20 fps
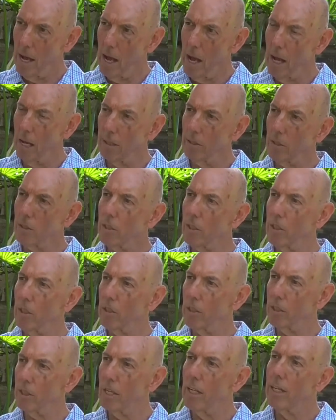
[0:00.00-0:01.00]

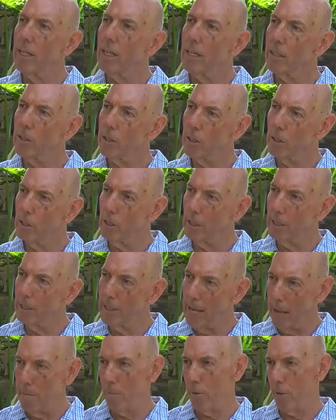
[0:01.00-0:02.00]
answers to the
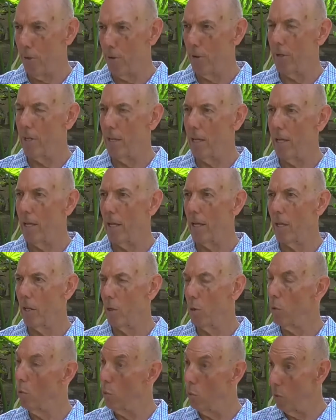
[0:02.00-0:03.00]
depth that
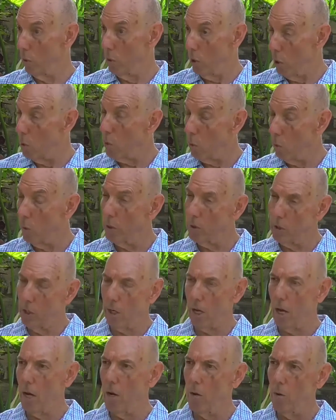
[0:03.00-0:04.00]
you want to
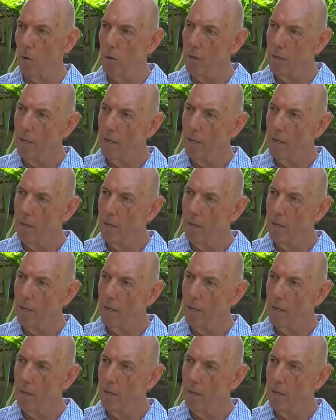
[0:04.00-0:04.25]
go.